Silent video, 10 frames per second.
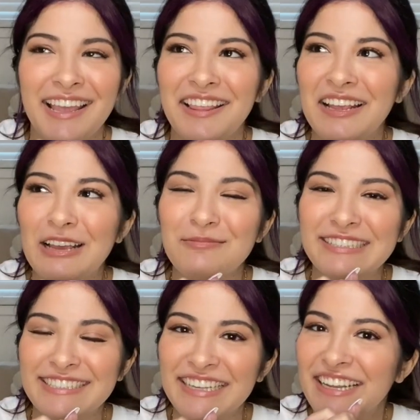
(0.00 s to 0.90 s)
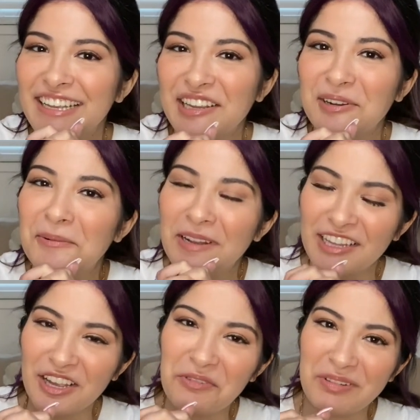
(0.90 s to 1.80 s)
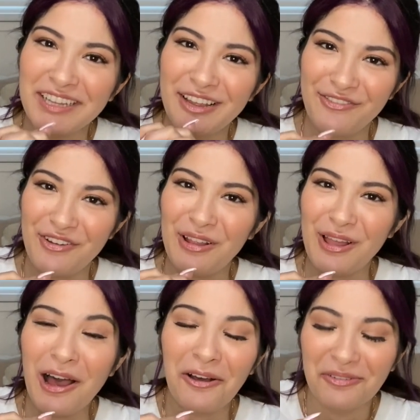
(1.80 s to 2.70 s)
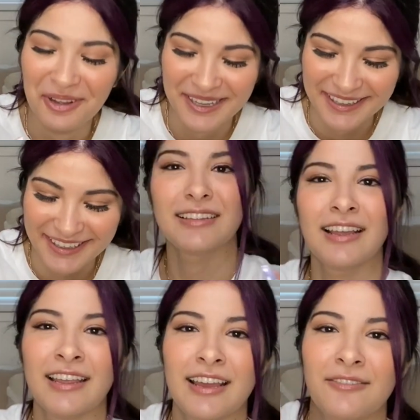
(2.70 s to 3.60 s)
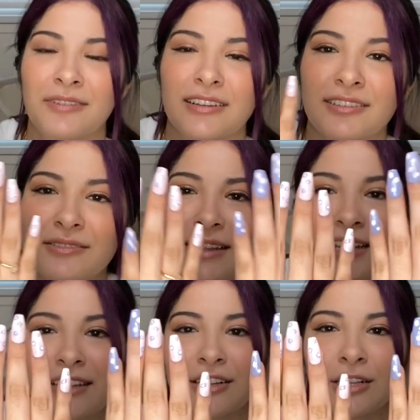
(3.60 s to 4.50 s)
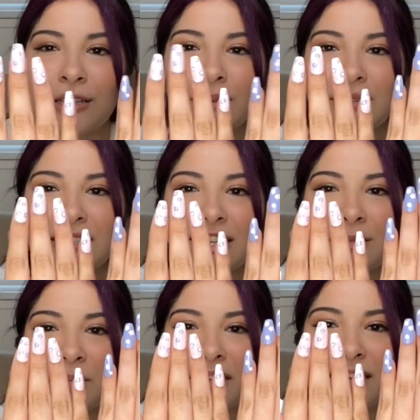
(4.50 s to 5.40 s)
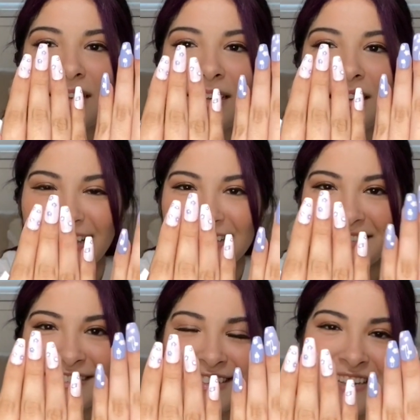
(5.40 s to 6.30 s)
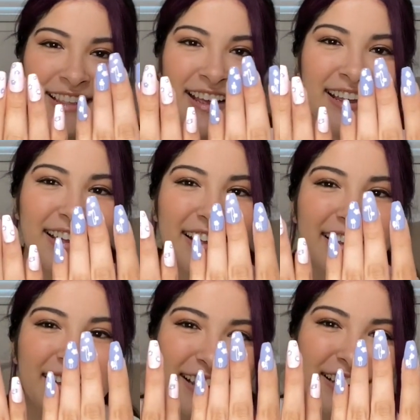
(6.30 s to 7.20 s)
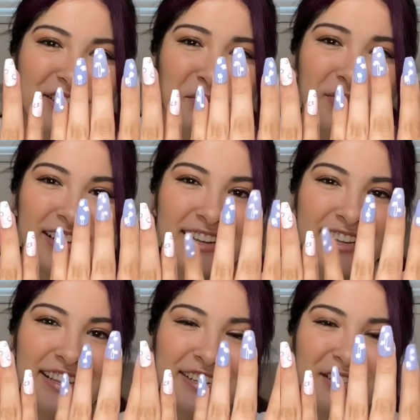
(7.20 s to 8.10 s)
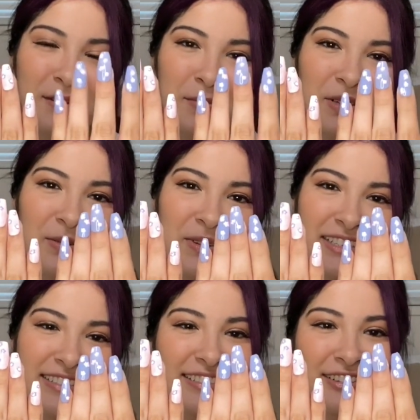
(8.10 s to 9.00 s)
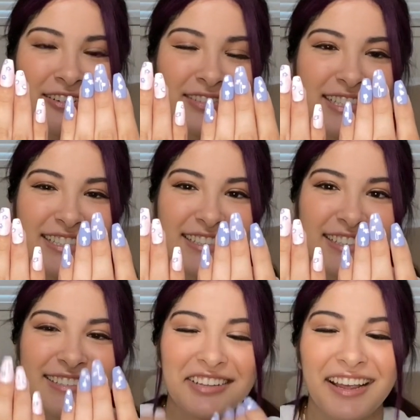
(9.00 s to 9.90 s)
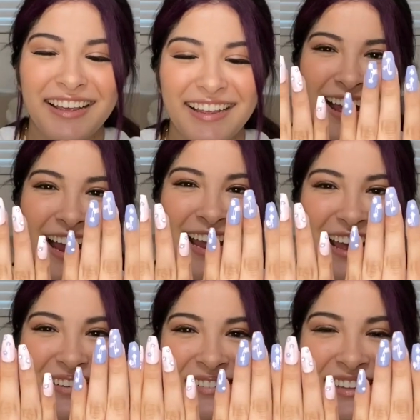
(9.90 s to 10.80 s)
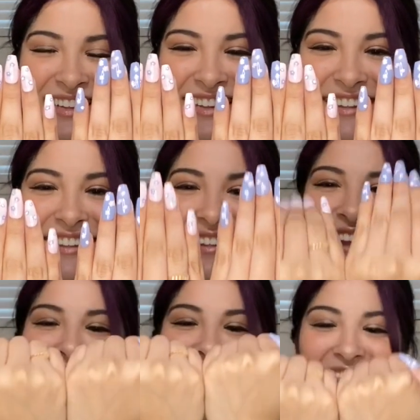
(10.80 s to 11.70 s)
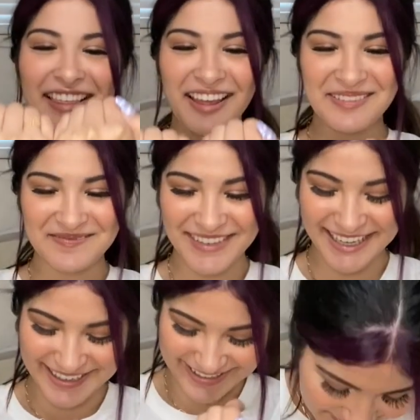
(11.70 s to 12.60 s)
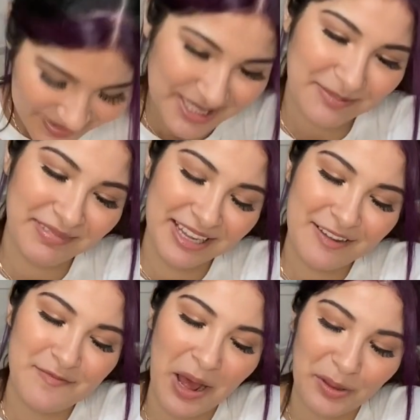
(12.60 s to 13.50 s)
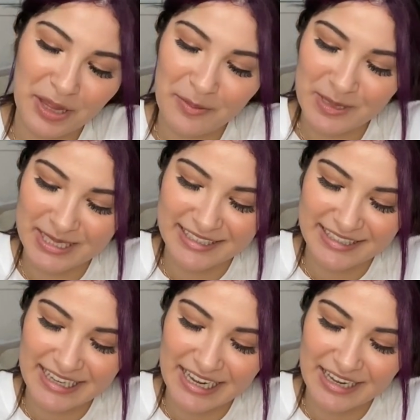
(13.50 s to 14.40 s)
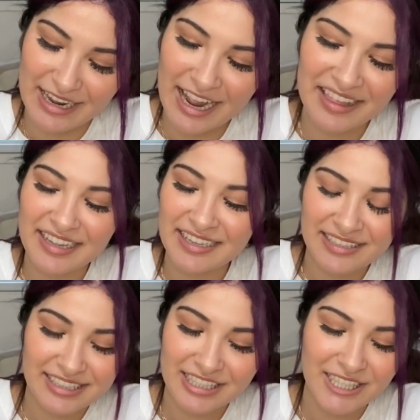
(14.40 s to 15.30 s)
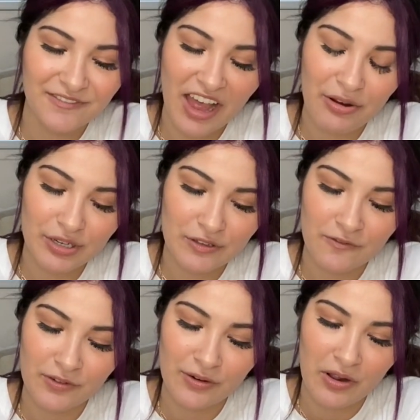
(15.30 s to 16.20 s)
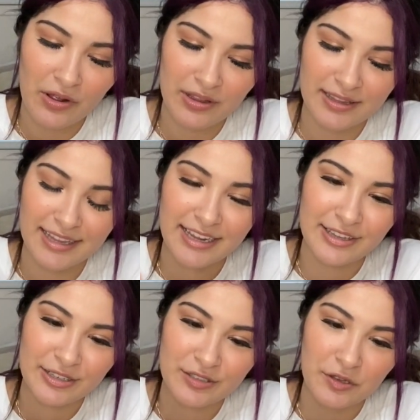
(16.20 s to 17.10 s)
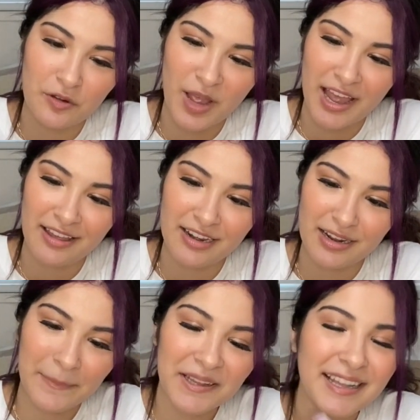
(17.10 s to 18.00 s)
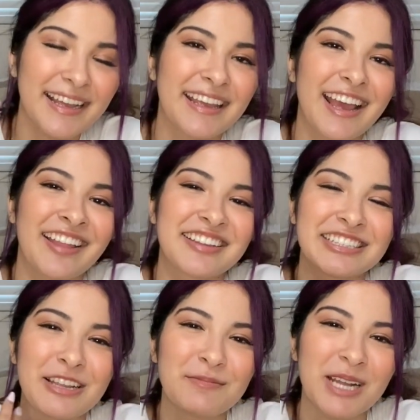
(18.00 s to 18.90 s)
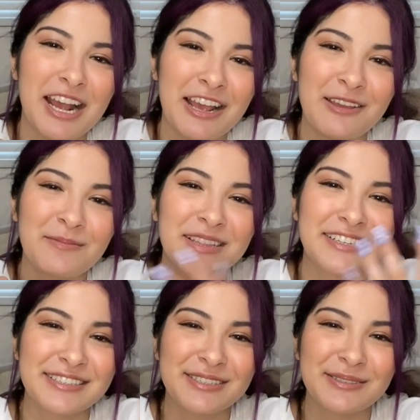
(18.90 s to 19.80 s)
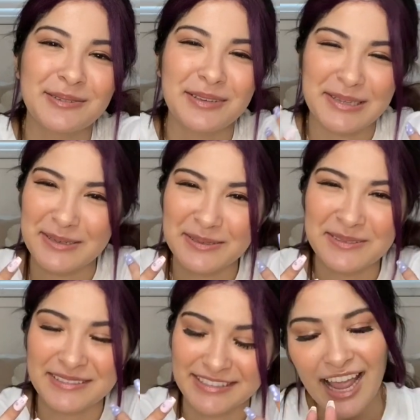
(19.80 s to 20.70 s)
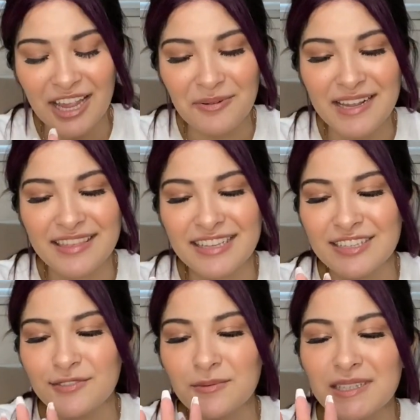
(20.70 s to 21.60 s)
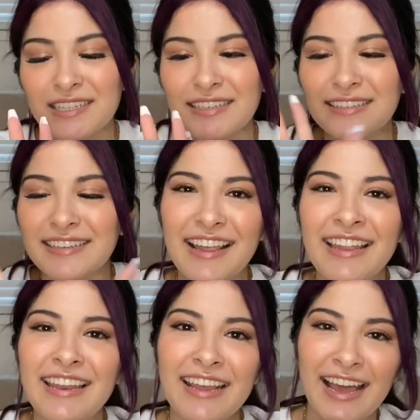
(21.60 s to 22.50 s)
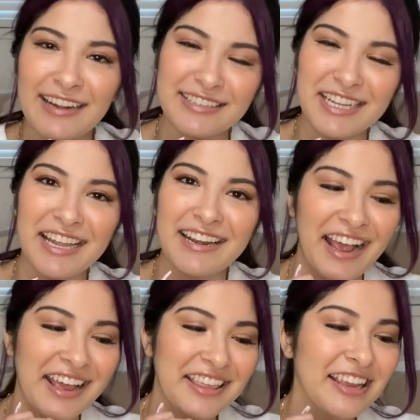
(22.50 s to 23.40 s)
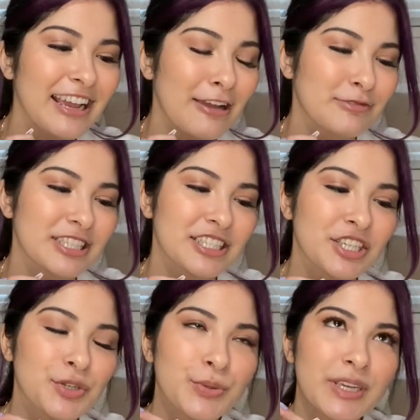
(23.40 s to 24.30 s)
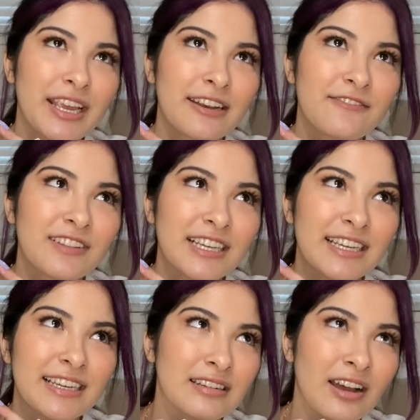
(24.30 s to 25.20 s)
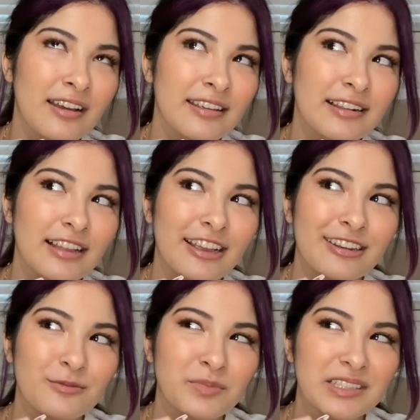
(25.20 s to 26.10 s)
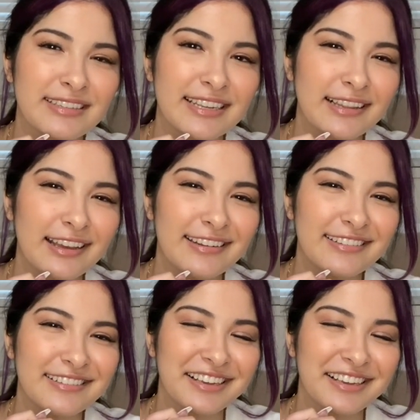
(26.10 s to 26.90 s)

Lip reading: think I'm just sitting here really hoping they fall off. I kind of want to do like a close-up. Can you see that? These are pink and these are the blue ones, obviously. I really like them, but something about them is just like, I it's just the flowers overall. They look so bad, but like at the same time, they're still cute. I'd rate this one an 8 out of 10. I think I'm just creatively not inclined, but declined.